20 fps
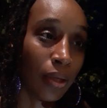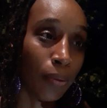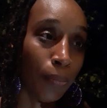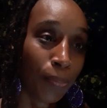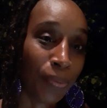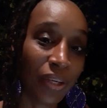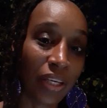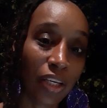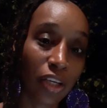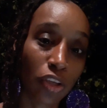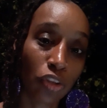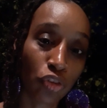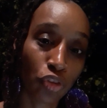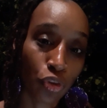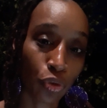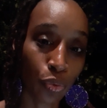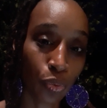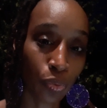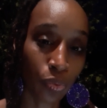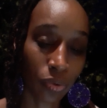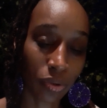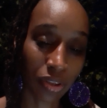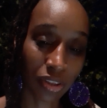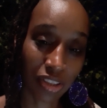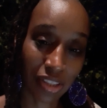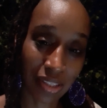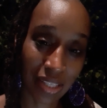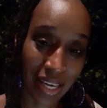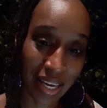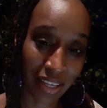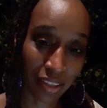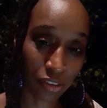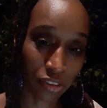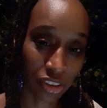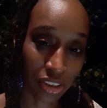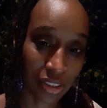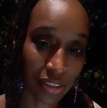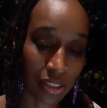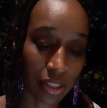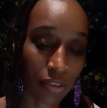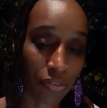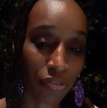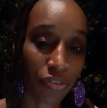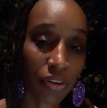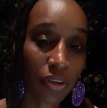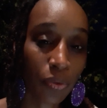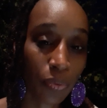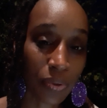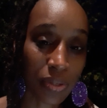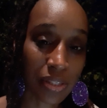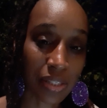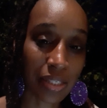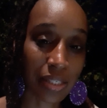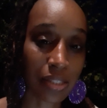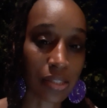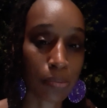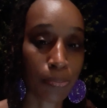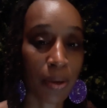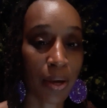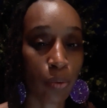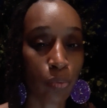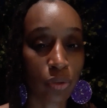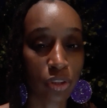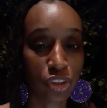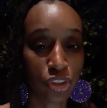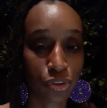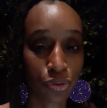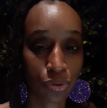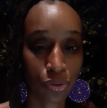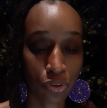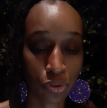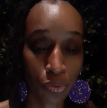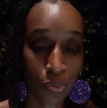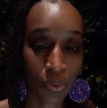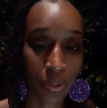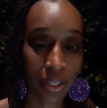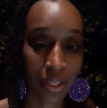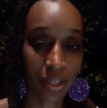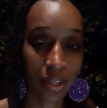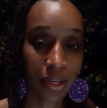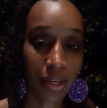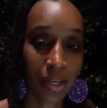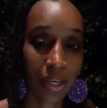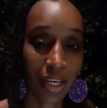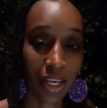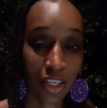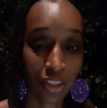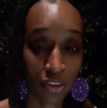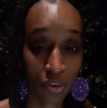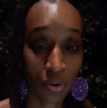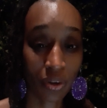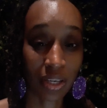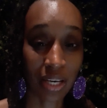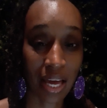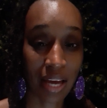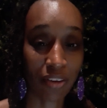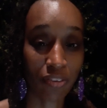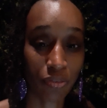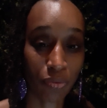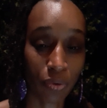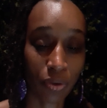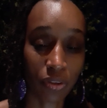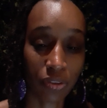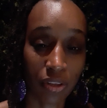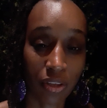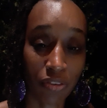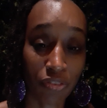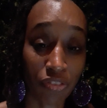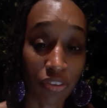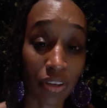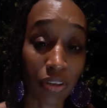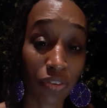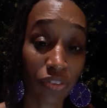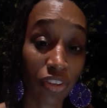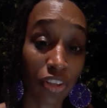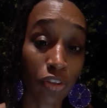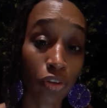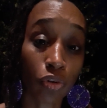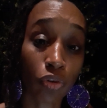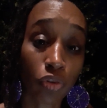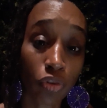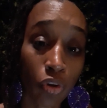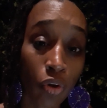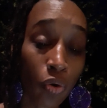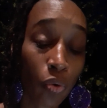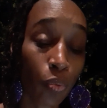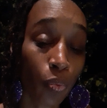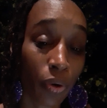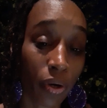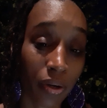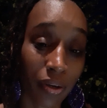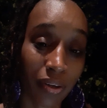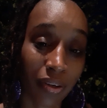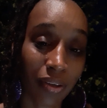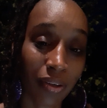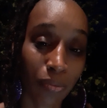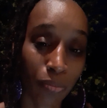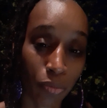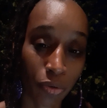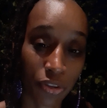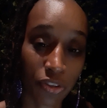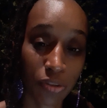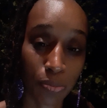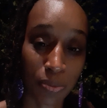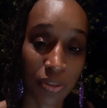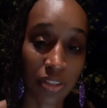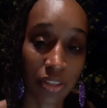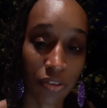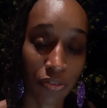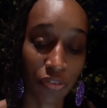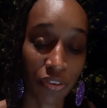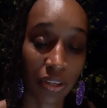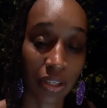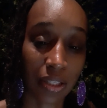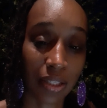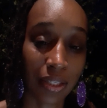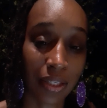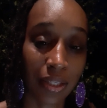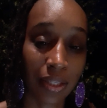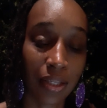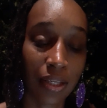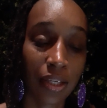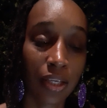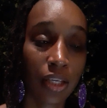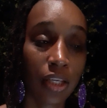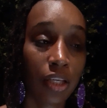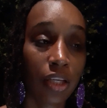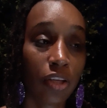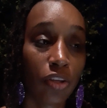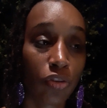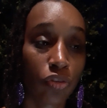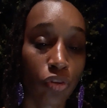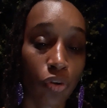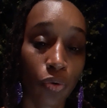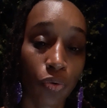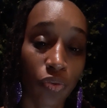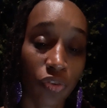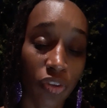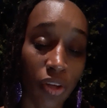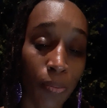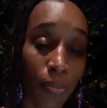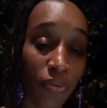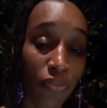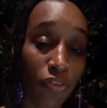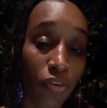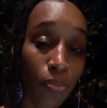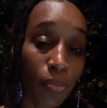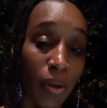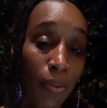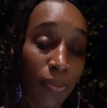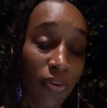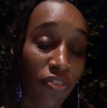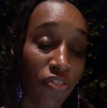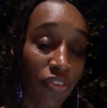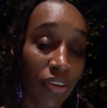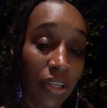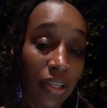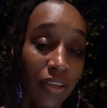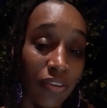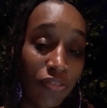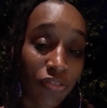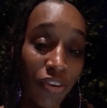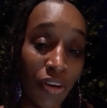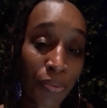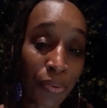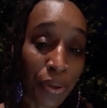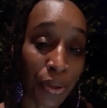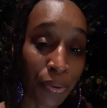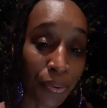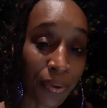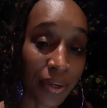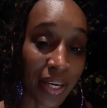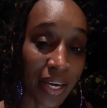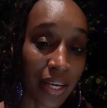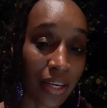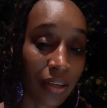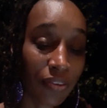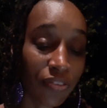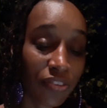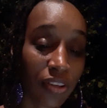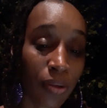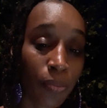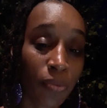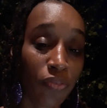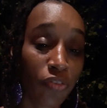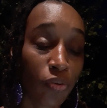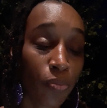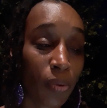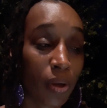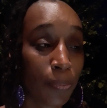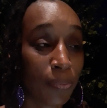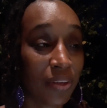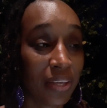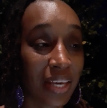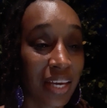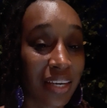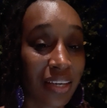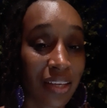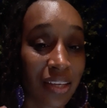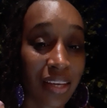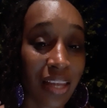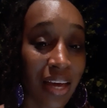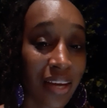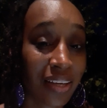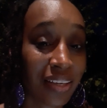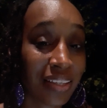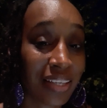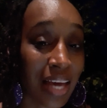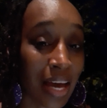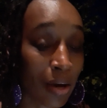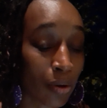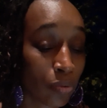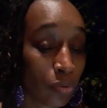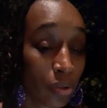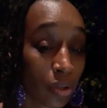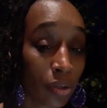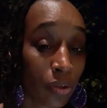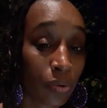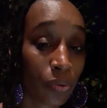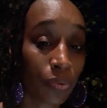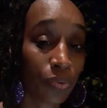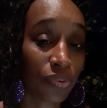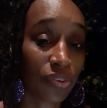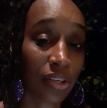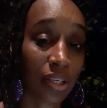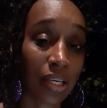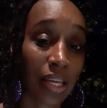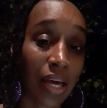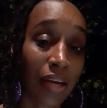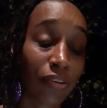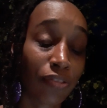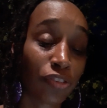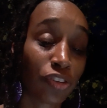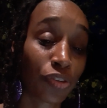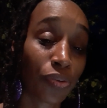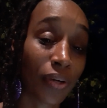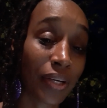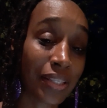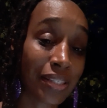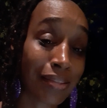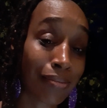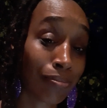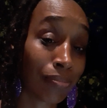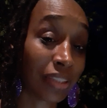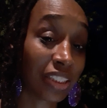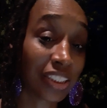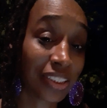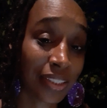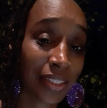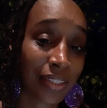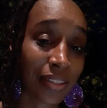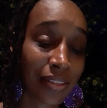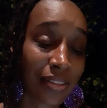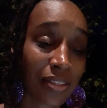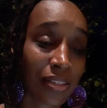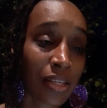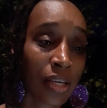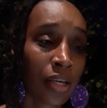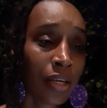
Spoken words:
being attuned to the energies and the frequencies by what you're doing in your life, world, and affairs, in your soul work more specifically. So some of you may be feeling very creative. Some of you may be getting a lot of downloads, a lot of transmissions,